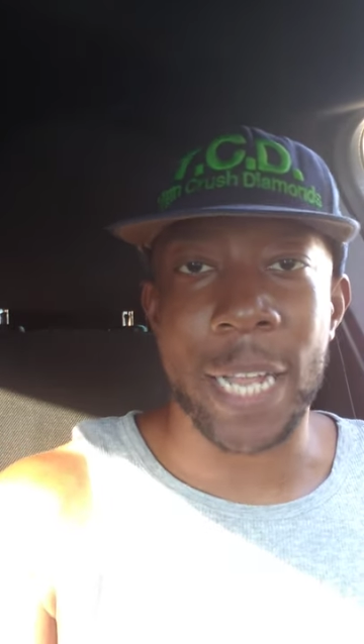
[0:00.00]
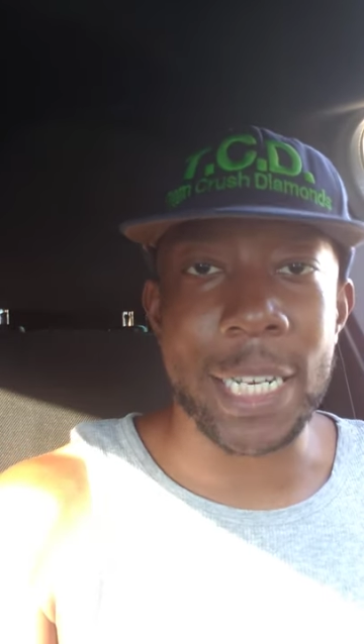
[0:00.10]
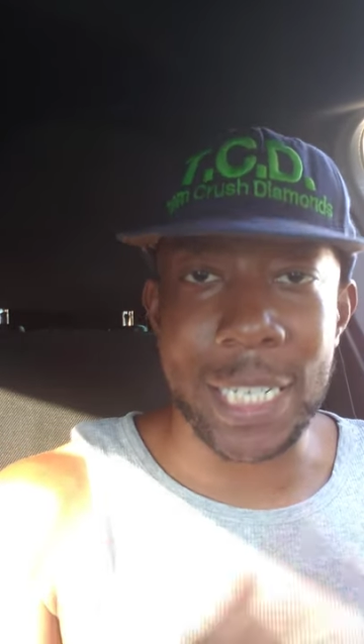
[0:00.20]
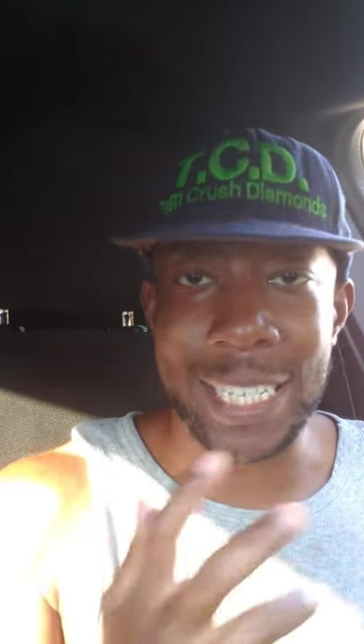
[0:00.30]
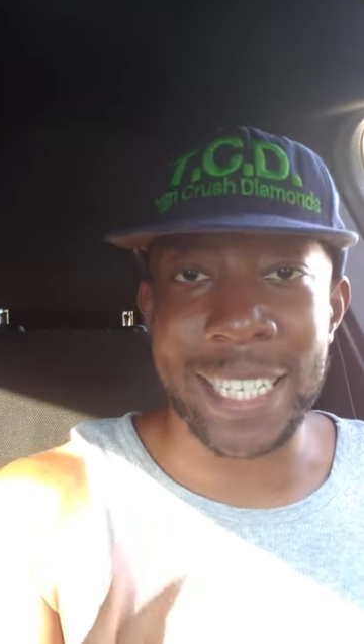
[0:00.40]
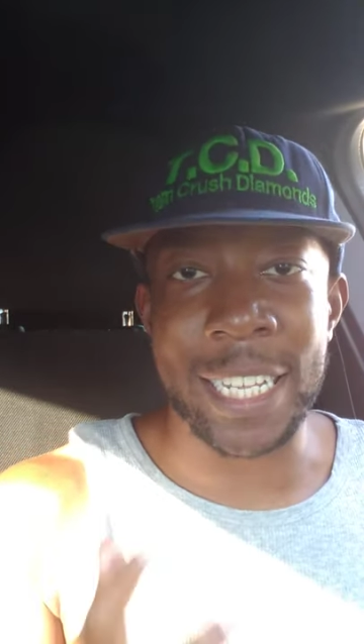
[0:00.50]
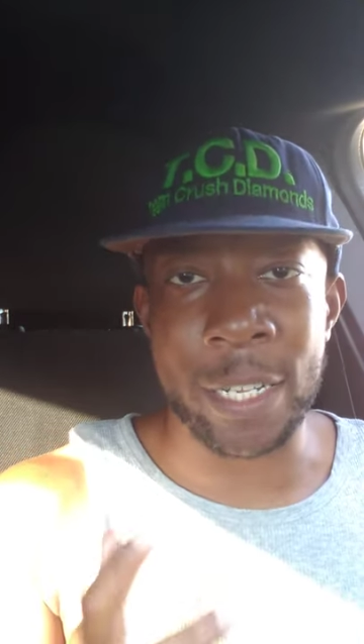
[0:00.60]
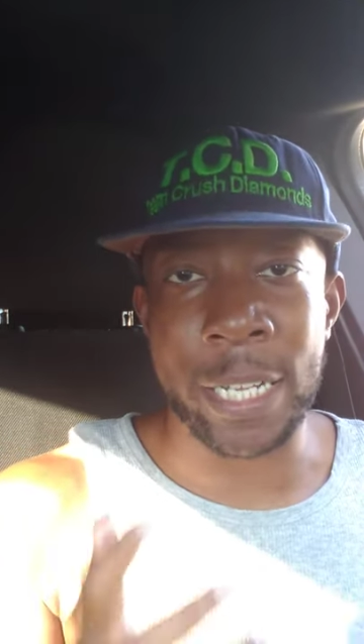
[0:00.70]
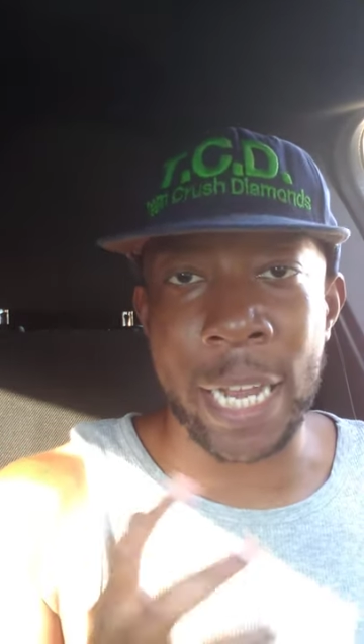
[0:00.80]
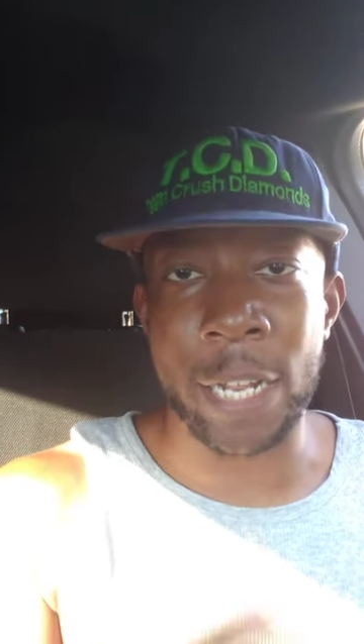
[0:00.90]
not just in
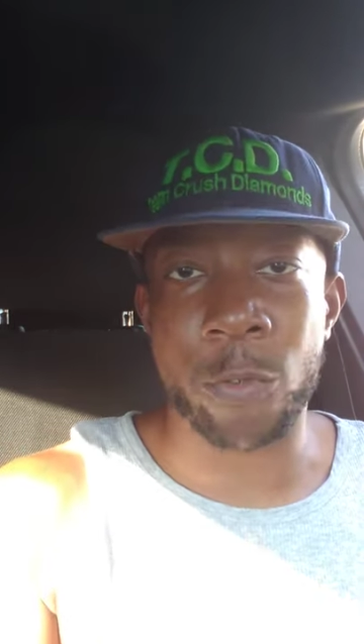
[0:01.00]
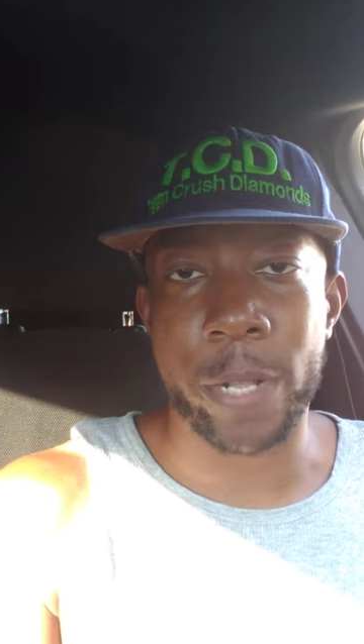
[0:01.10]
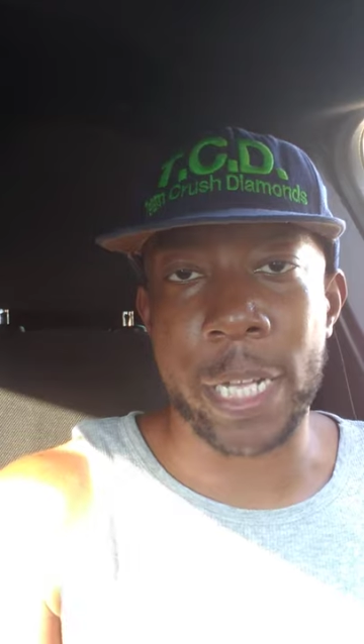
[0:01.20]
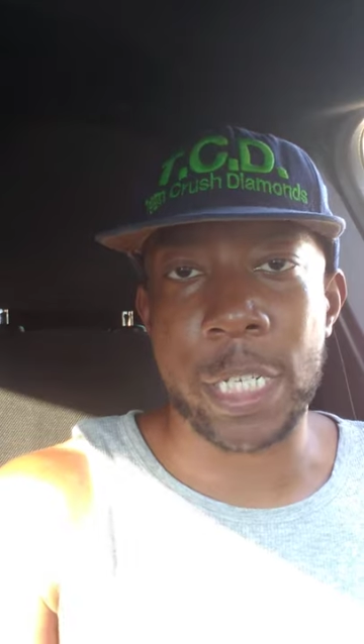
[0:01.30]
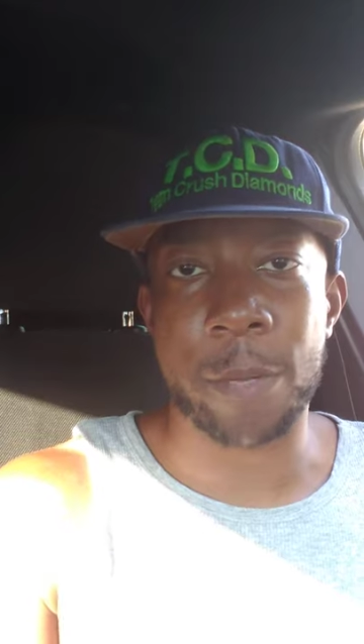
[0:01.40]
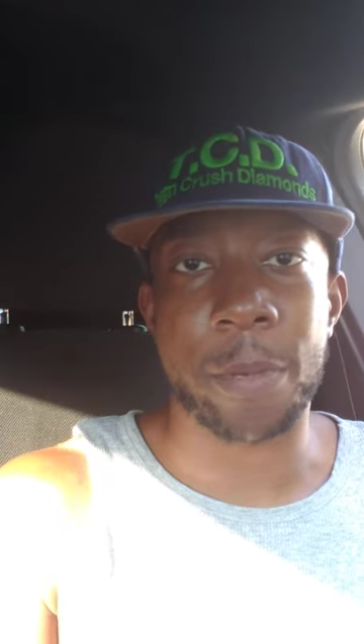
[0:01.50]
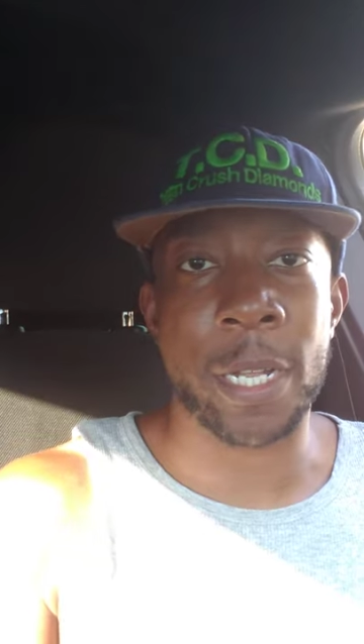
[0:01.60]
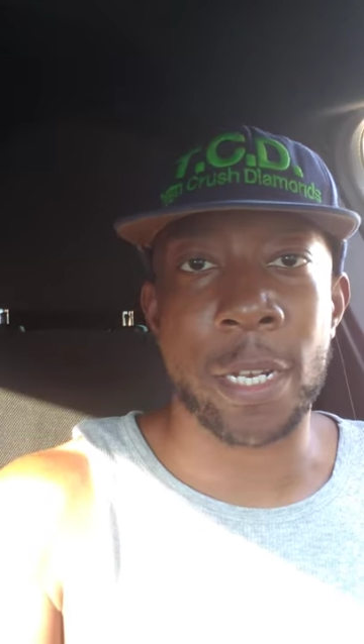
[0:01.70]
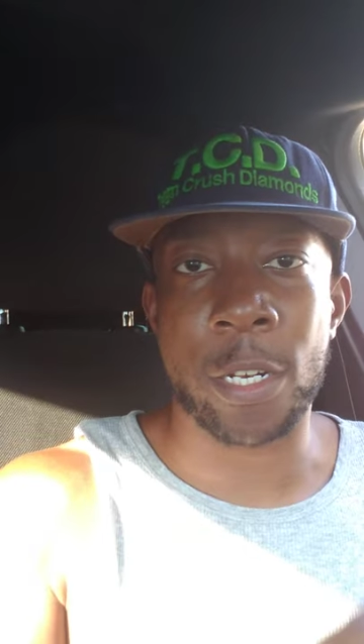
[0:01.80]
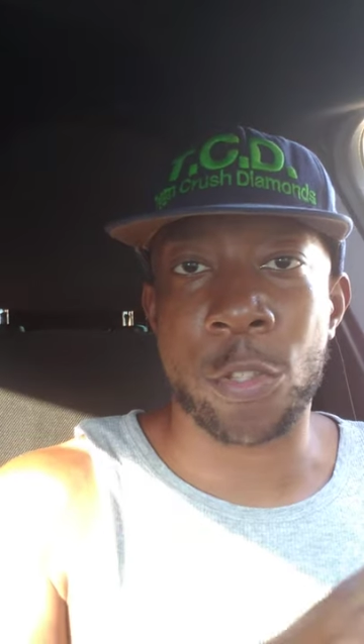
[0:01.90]
the dating relationship,
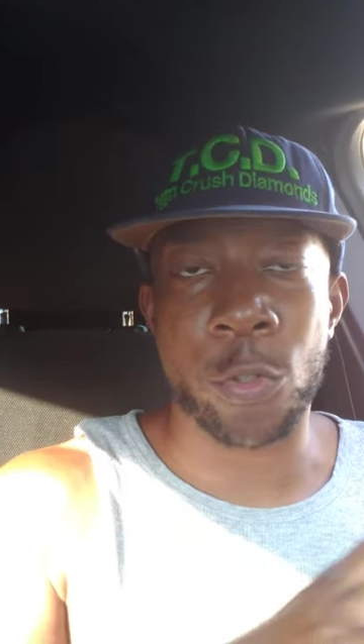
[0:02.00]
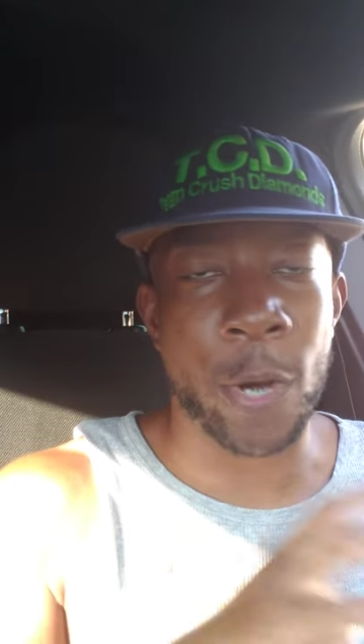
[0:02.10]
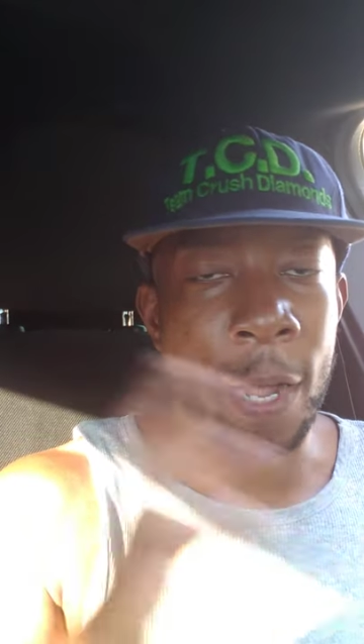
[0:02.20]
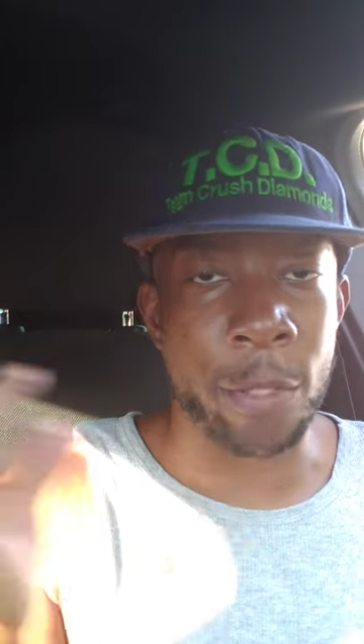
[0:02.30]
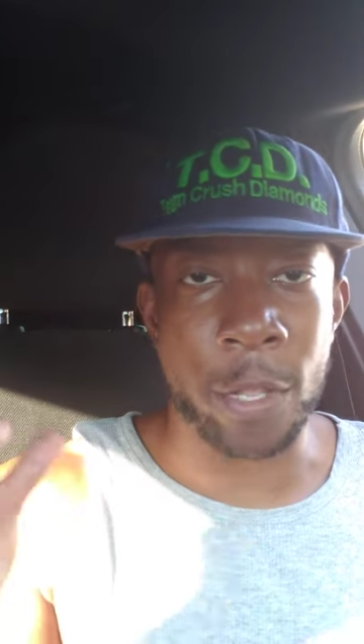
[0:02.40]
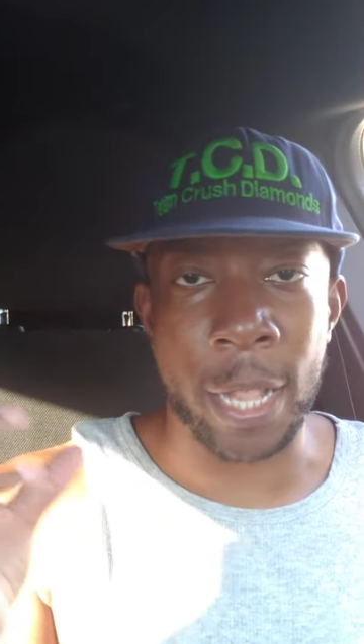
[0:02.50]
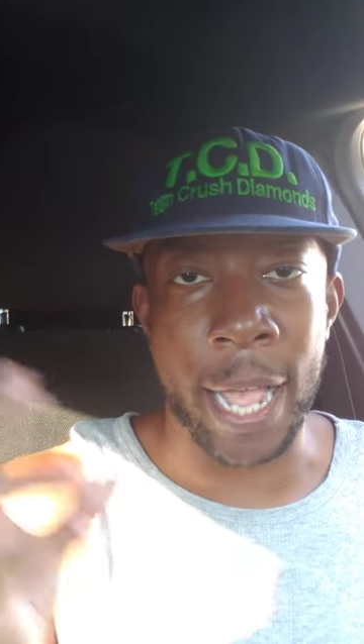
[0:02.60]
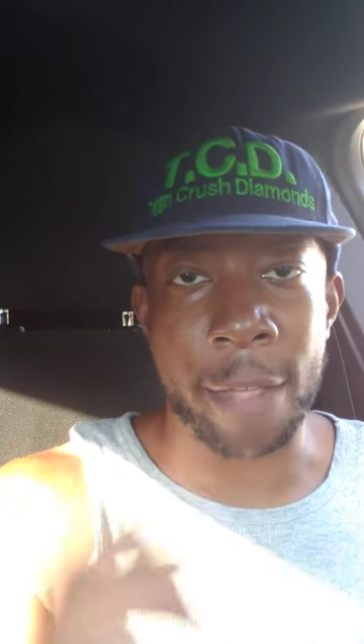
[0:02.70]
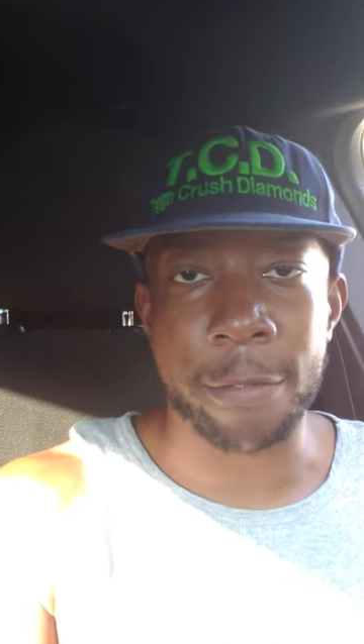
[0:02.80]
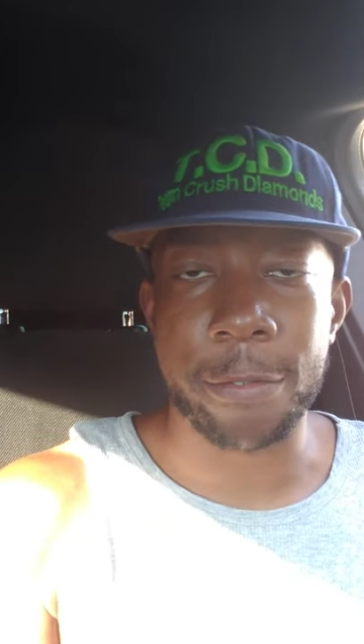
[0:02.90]
but throughout their
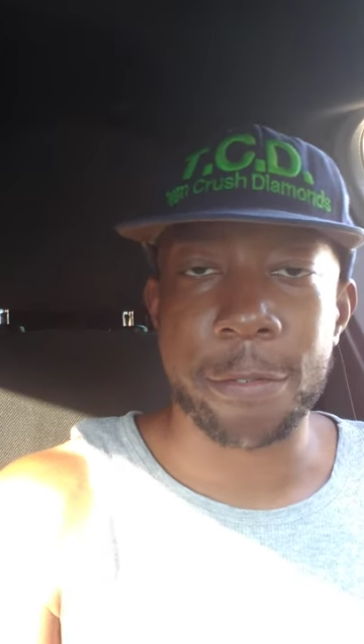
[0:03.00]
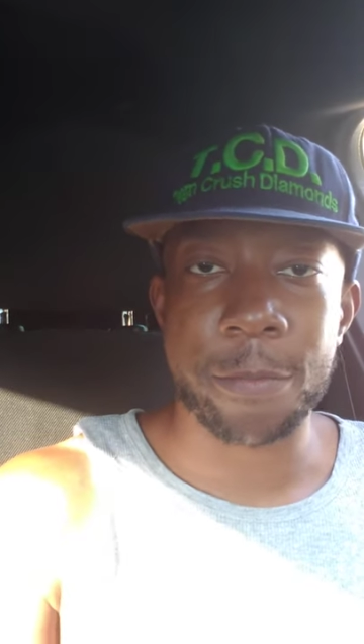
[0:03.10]
life.